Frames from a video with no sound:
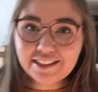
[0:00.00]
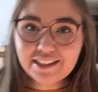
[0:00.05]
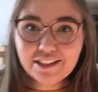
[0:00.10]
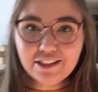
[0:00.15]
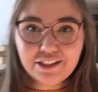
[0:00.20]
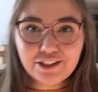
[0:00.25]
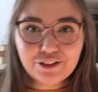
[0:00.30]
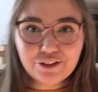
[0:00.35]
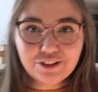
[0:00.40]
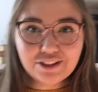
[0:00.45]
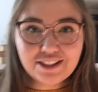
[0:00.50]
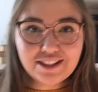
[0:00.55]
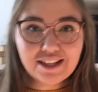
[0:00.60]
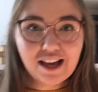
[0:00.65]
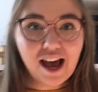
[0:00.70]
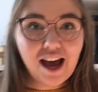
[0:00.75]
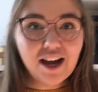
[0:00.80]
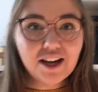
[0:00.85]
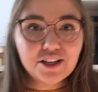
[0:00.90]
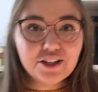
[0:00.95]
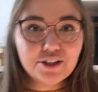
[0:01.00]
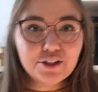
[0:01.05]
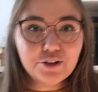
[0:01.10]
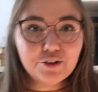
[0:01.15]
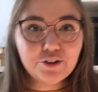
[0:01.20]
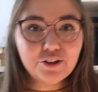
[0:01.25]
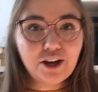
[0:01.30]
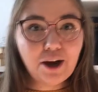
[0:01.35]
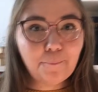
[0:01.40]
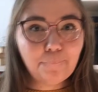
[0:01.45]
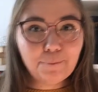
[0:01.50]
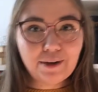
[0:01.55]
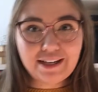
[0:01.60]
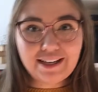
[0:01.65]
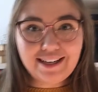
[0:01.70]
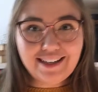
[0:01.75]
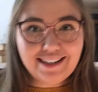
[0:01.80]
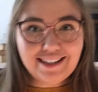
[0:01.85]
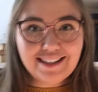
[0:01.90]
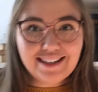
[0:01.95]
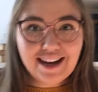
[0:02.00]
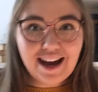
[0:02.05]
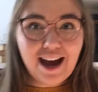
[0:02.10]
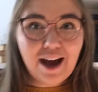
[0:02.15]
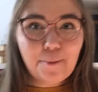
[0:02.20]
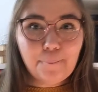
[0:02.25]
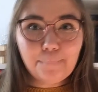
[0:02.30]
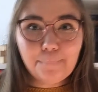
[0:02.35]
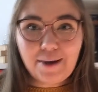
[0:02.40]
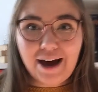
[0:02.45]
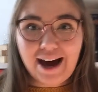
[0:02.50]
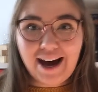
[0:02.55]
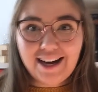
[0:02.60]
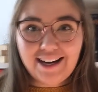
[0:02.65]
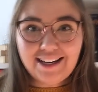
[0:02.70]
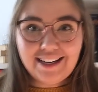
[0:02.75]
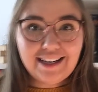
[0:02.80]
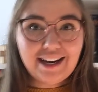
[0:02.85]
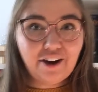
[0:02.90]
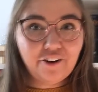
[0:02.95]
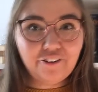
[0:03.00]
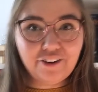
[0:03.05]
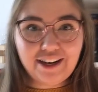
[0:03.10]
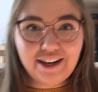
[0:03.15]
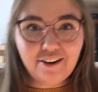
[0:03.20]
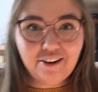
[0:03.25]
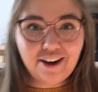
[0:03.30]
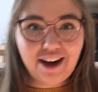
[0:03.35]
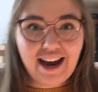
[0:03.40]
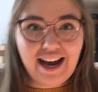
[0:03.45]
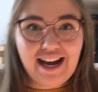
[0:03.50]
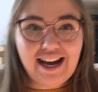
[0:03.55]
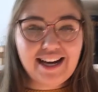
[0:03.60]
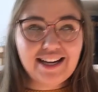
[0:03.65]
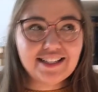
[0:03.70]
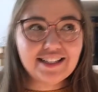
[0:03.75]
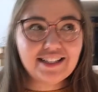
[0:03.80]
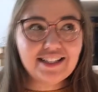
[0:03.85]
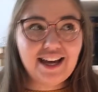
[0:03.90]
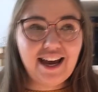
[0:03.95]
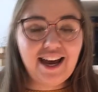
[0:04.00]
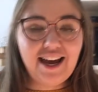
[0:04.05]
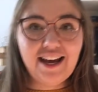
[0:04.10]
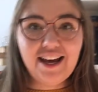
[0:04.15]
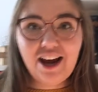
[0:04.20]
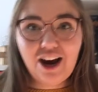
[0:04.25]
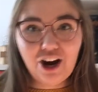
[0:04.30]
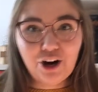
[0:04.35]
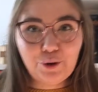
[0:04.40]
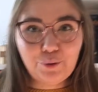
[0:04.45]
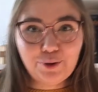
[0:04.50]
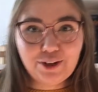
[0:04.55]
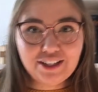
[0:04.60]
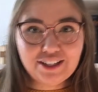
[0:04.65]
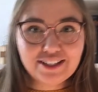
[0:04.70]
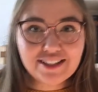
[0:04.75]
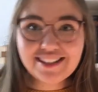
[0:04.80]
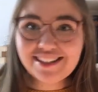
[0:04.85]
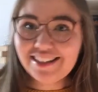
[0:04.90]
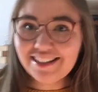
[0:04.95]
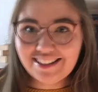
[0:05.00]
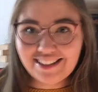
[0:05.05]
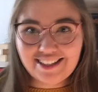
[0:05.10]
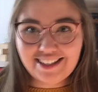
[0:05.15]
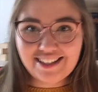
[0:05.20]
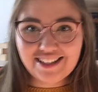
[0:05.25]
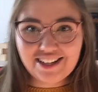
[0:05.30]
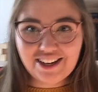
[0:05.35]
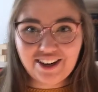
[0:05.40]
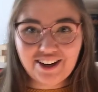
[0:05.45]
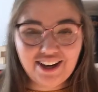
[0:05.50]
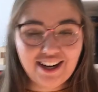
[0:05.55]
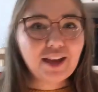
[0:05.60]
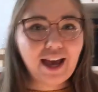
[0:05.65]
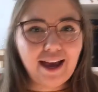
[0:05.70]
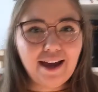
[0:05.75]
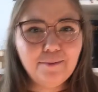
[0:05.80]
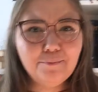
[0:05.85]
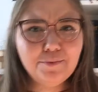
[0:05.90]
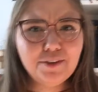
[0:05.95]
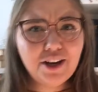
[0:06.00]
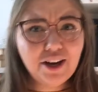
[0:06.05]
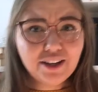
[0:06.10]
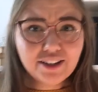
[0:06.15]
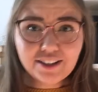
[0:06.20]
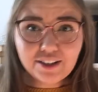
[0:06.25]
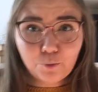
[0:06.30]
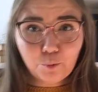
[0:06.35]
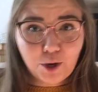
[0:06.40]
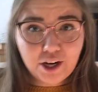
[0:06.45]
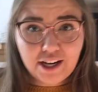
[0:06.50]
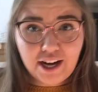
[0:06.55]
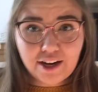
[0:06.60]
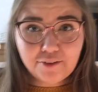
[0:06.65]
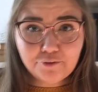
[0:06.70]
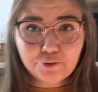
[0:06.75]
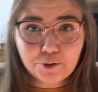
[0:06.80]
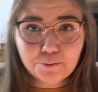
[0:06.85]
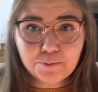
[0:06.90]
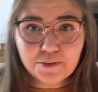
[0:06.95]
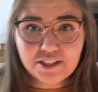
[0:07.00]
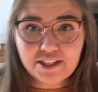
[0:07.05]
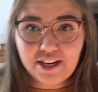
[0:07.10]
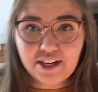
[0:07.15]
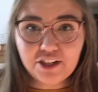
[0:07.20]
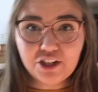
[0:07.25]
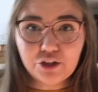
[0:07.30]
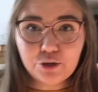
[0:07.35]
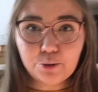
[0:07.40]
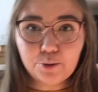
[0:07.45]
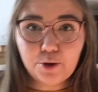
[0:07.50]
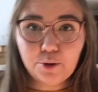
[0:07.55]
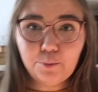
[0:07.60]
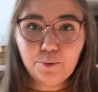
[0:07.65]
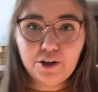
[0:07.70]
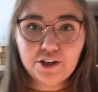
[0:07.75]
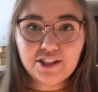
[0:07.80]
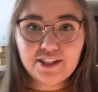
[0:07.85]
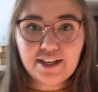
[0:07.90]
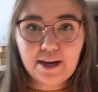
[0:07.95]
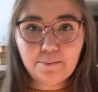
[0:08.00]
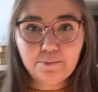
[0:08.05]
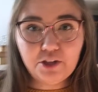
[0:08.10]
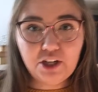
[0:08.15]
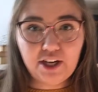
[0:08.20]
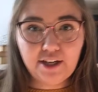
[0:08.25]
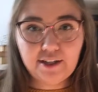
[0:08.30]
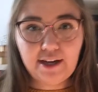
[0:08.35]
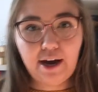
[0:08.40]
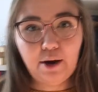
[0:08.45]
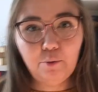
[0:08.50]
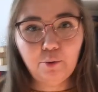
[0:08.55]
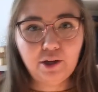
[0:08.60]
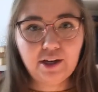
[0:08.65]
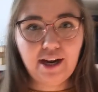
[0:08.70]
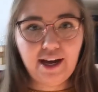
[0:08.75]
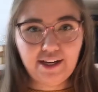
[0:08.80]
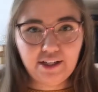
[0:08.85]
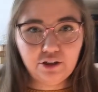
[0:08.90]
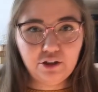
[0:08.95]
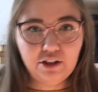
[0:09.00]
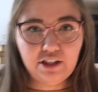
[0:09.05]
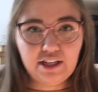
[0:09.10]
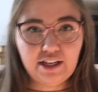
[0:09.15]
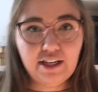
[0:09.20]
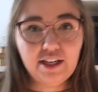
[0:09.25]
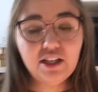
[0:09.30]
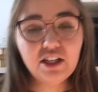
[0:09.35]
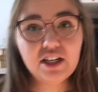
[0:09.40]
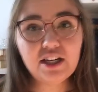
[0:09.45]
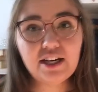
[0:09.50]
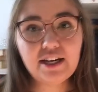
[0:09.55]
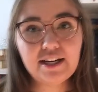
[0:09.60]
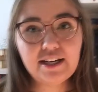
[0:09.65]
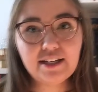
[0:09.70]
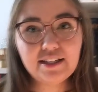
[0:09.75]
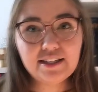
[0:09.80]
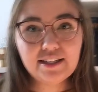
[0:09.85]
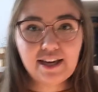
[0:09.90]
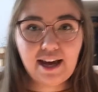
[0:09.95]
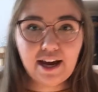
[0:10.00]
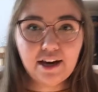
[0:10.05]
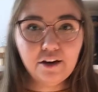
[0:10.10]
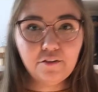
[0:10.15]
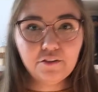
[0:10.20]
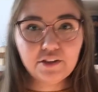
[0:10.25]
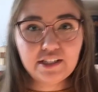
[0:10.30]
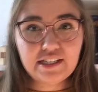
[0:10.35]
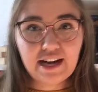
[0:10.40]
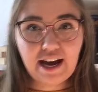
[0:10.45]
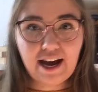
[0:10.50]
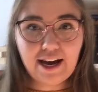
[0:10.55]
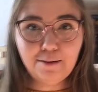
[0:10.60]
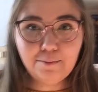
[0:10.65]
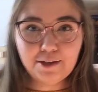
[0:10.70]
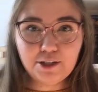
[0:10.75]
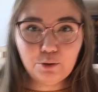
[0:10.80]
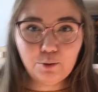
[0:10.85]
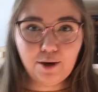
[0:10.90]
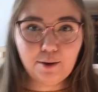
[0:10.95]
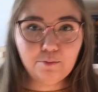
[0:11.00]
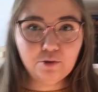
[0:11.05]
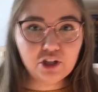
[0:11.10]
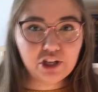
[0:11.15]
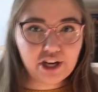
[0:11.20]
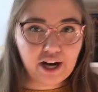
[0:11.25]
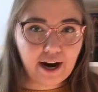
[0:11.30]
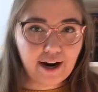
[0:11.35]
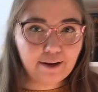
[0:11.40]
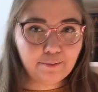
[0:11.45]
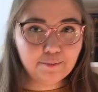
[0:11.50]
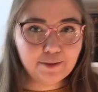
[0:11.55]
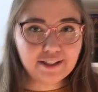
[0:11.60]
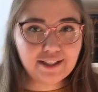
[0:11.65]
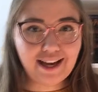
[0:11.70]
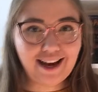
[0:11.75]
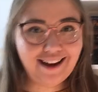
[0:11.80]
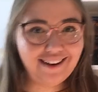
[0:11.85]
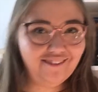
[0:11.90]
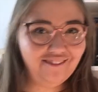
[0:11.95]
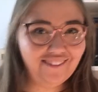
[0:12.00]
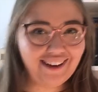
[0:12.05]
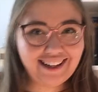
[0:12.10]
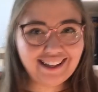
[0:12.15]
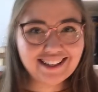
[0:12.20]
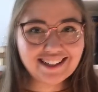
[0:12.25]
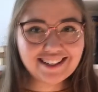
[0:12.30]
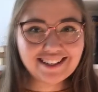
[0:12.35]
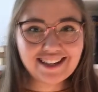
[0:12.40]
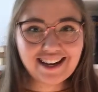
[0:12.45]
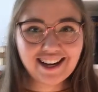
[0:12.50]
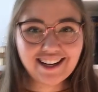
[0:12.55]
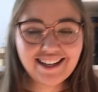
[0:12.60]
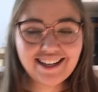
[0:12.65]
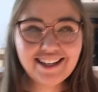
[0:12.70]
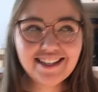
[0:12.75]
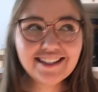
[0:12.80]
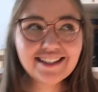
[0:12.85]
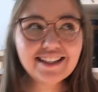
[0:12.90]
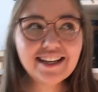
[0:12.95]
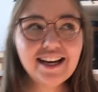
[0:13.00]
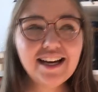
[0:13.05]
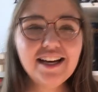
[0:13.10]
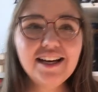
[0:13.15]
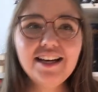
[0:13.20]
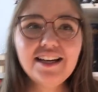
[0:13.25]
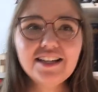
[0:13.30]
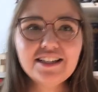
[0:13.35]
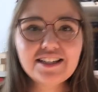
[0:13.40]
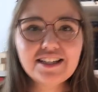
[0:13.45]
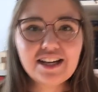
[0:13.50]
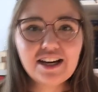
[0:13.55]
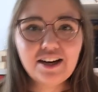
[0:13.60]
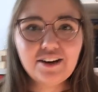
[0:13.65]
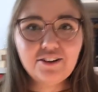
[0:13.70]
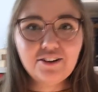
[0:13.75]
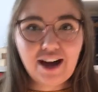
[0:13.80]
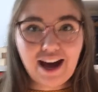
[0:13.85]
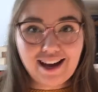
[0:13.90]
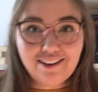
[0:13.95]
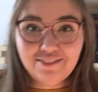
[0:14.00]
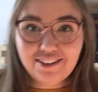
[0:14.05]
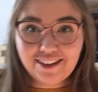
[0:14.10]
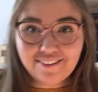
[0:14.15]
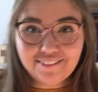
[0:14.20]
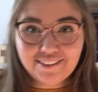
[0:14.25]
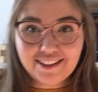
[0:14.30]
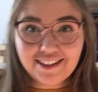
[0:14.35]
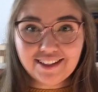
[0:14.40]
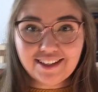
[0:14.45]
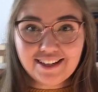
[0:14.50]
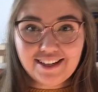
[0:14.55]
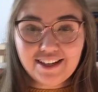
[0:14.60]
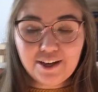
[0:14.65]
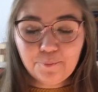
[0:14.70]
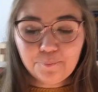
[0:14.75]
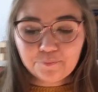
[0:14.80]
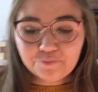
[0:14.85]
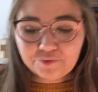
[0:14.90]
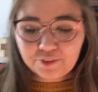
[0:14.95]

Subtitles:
the Newts to complete my career as a Hogwarts teacher. I'm not 100% sure what subject I would like to teach. It's kind of a tie between charms and Muggle studies, so I'm definitely